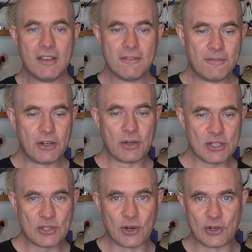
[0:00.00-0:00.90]

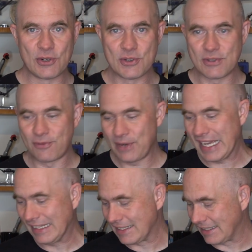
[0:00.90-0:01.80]
various corners of
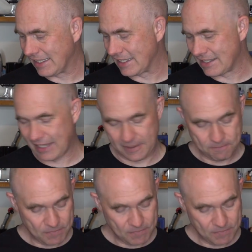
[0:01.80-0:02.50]
reality, let's say.